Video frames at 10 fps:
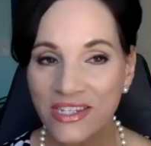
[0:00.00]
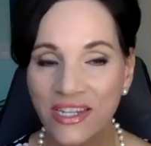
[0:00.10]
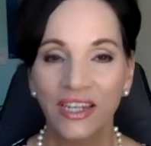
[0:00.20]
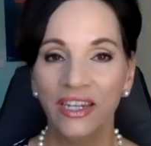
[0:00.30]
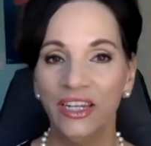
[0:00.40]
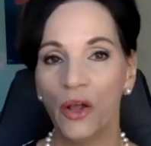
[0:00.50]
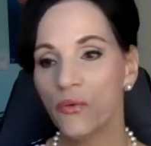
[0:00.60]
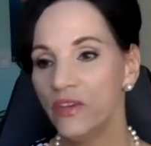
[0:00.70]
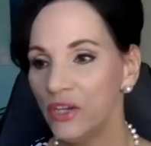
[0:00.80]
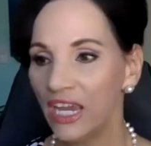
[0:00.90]
you know, you
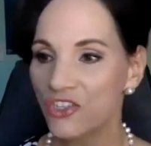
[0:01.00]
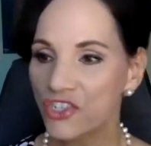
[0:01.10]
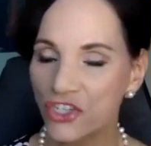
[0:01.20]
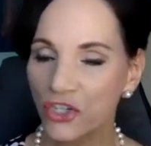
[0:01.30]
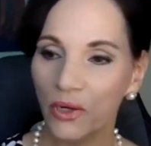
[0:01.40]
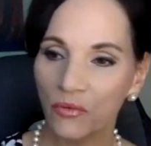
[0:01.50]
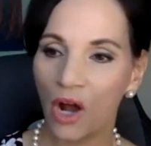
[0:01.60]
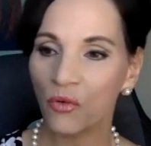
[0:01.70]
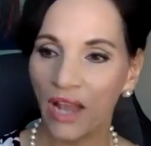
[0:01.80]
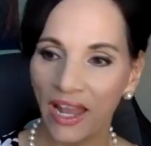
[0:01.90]
can't just do a, a,
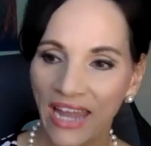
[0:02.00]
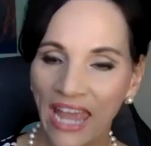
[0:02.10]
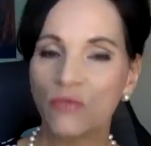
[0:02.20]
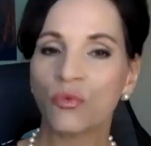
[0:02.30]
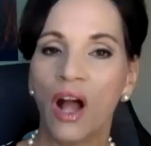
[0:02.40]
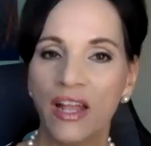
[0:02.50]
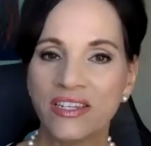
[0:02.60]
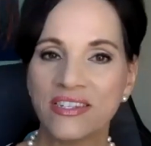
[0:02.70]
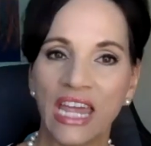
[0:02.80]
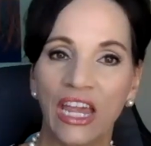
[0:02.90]
an end run and
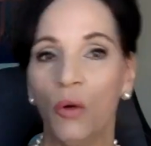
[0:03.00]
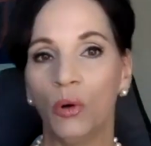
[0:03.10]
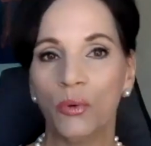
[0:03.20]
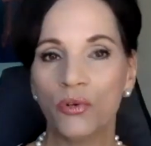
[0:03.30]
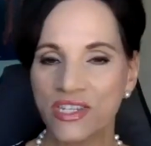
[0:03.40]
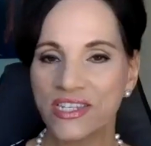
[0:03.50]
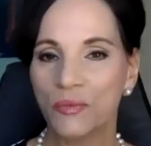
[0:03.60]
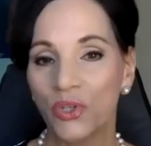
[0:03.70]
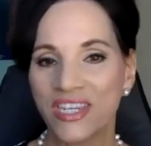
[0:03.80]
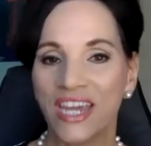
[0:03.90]
say, oh, well, we'll just,
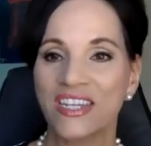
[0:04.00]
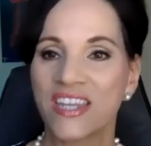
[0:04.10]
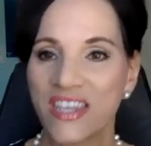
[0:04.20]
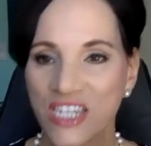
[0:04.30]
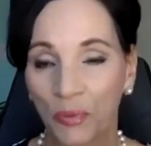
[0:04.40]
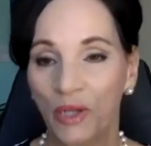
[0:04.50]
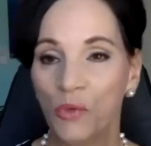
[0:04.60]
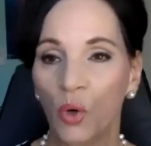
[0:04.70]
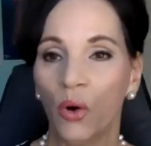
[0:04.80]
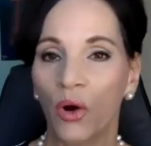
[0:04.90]
we'll take it to the Supreme
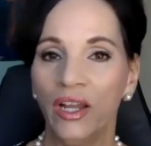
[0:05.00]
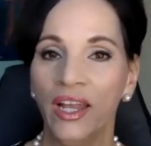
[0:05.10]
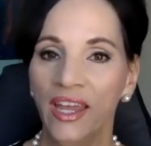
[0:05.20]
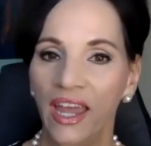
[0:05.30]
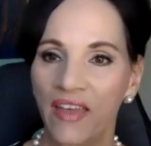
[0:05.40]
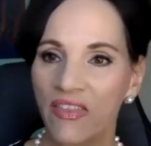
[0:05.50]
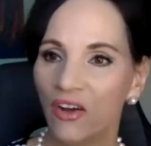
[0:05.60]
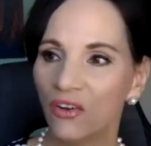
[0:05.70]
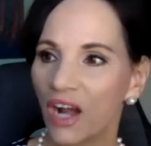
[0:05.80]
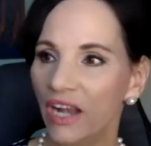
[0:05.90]
Court and
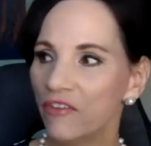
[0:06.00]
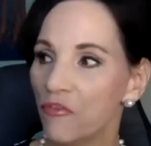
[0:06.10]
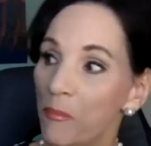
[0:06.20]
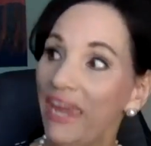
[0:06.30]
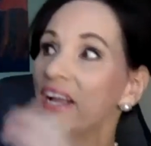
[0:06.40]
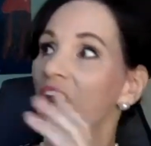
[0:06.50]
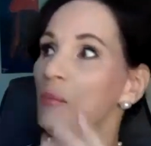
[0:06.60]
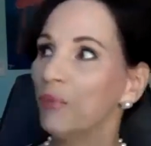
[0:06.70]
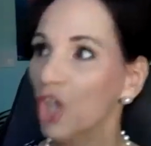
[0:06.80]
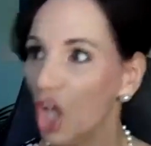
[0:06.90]
they'll kind of make up
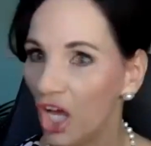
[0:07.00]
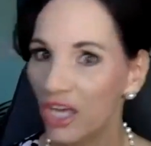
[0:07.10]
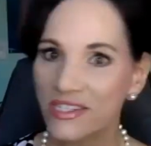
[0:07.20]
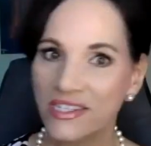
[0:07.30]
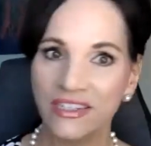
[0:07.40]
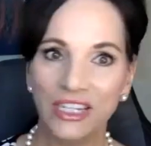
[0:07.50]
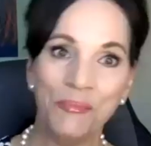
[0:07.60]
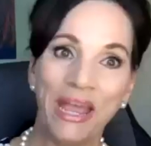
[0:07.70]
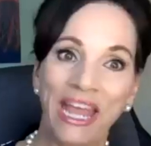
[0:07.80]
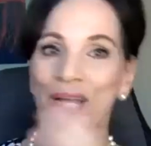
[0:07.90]
laws, you
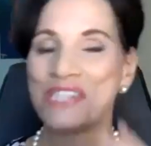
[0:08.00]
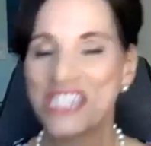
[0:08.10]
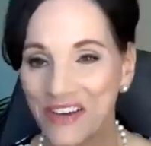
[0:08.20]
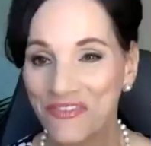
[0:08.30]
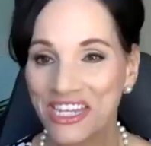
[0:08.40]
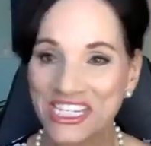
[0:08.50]
make up stuff that's